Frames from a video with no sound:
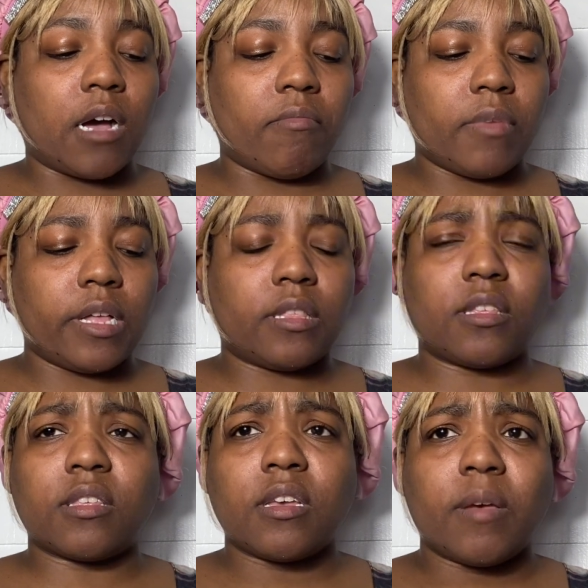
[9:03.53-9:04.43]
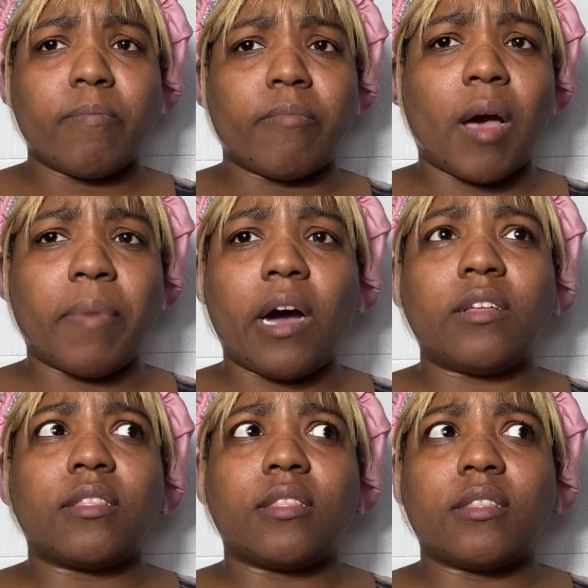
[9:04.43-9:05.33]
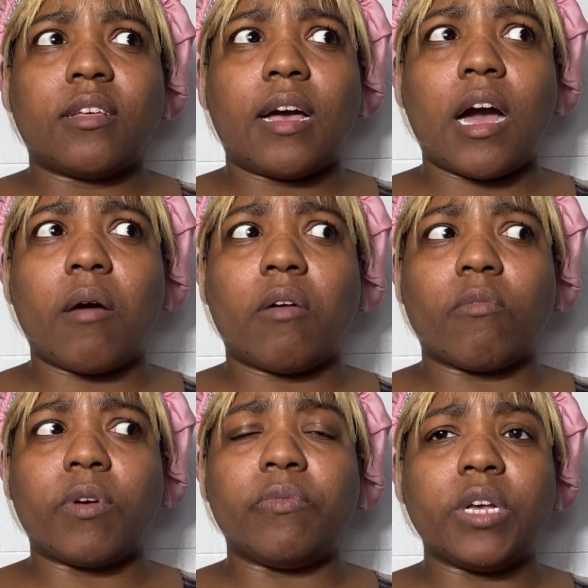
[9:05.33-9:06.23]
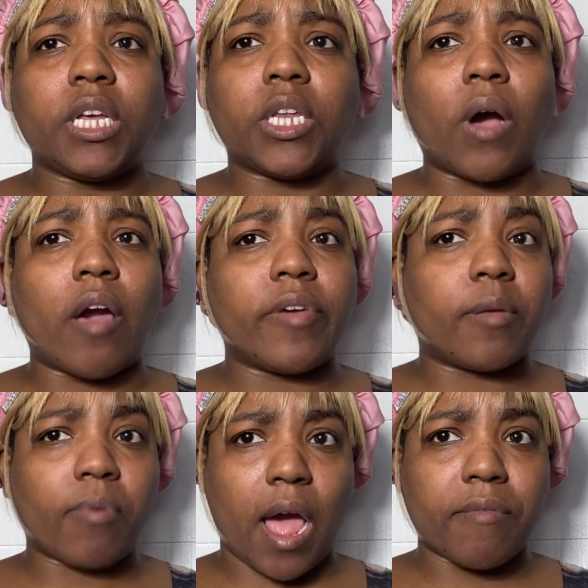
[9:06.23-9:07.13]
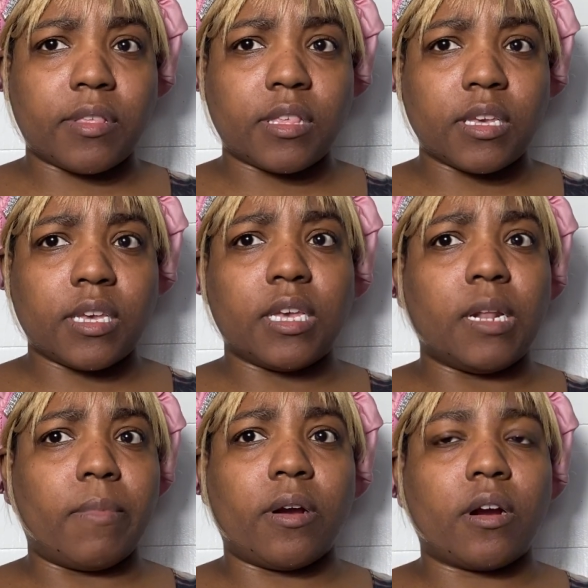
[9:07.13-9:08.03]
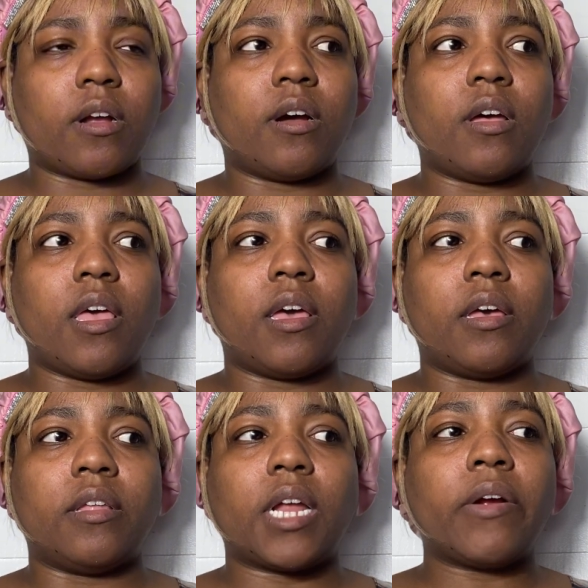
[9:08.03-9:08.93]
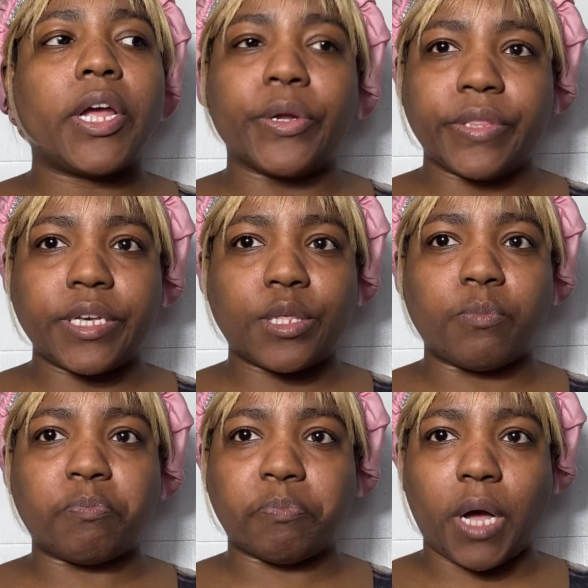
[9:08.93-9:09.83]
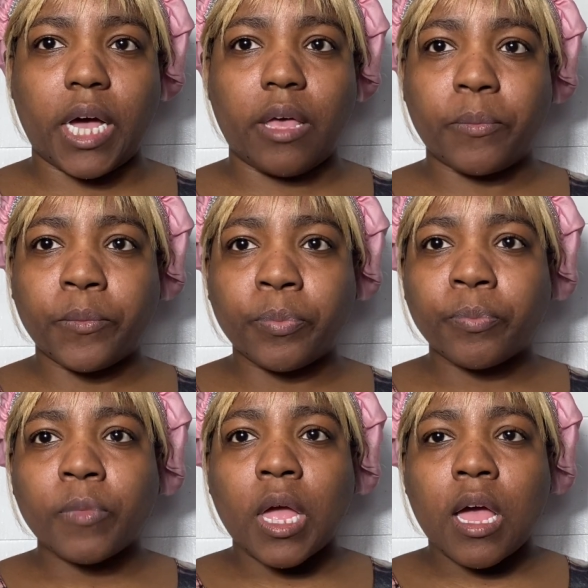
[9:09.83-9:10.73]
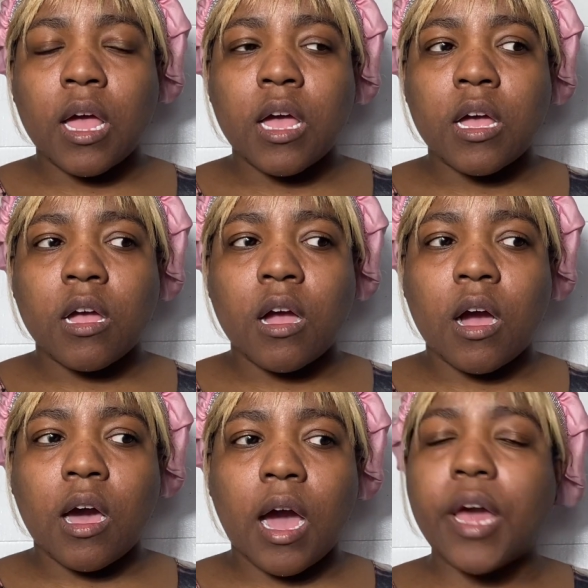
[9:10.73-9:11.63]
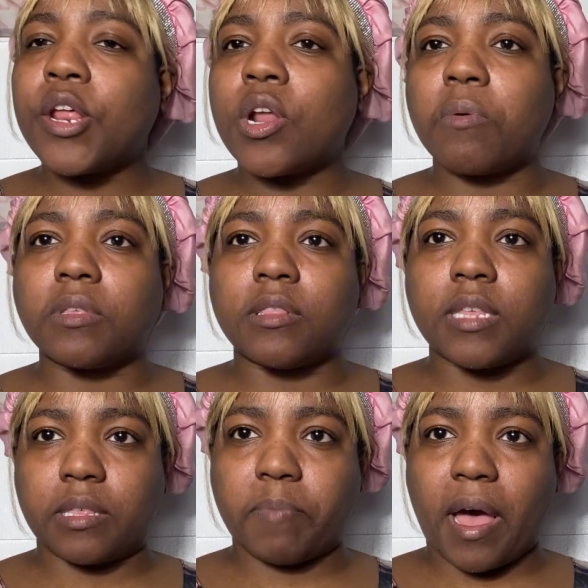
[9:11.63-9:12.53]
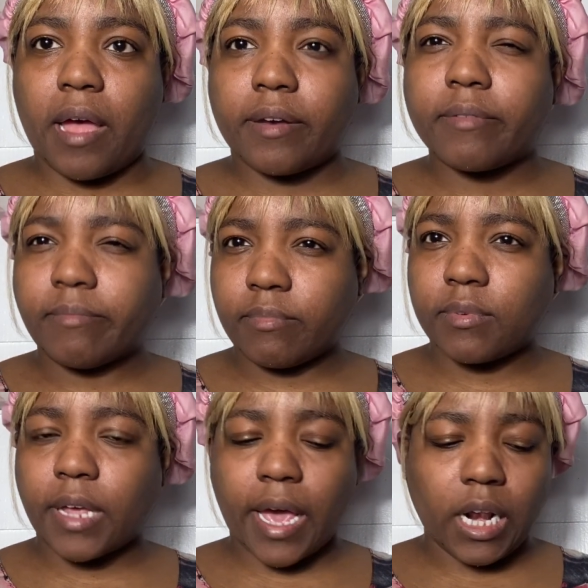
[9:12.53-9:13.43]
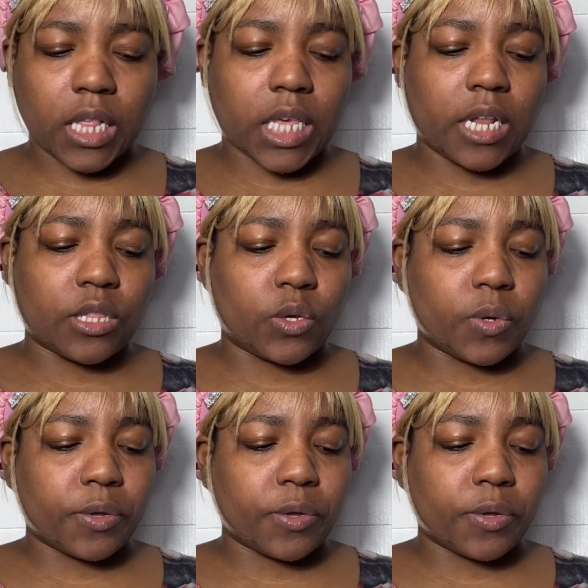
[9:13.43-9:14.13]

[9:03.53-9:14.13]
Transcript: It's about how we really don't have any privacy in America, and I already knew this, but I didn't know it was this bad. Okay, let's get into it.